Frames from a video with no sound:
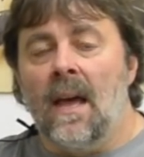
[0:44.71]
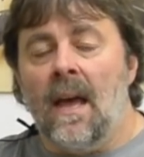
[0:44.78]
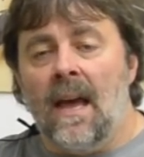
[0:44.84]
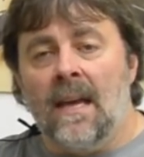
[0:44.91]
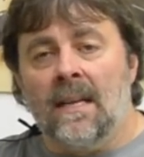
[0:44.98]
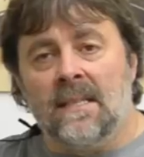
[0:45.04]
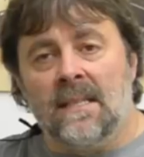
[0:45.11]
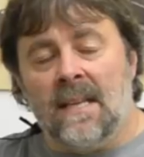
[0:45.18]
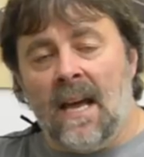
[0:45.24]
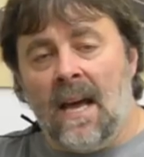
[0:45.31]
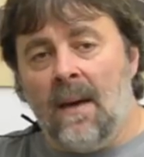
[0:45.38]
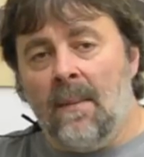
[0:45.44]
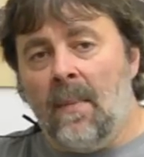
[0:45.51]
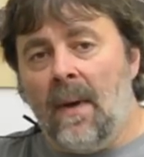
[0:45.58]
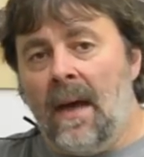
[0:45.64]
as
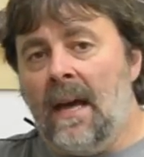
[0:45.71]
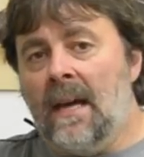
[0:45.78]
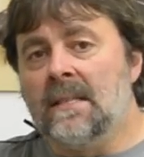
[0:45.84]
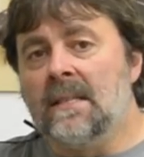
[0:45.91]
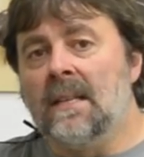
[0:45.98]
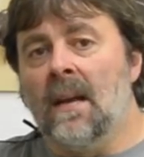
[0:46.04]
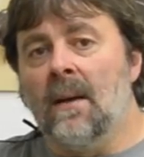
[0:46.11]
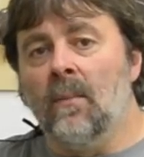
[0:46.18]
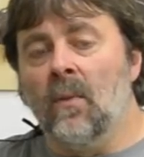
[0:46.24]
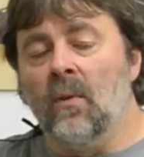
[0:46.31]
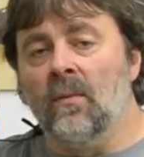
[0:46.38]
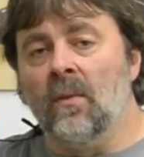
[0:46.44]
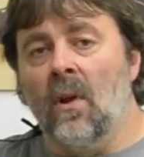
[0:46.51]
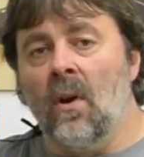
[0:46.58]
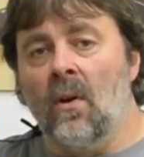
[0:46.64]
time passed and I moved
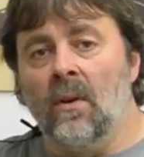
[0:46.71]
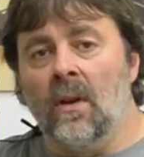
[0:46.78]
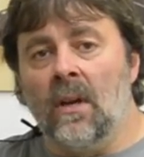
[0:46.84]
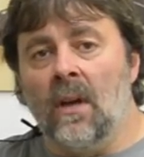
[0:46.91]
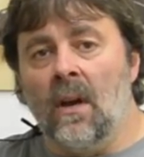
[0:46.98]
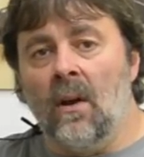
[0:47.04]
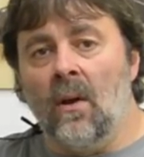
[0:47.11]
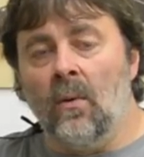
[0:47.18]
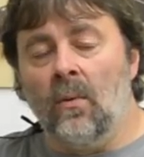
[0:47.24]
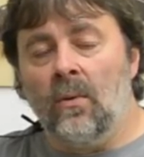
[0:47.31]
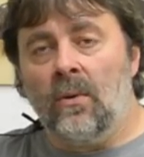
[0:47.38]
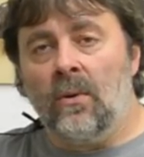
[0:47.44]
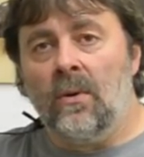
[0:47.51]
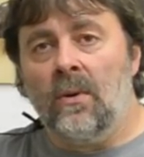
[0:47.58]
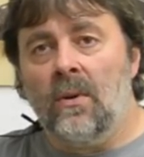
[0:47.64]
along and got
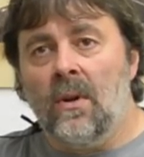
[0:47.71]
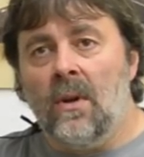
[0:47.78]
older,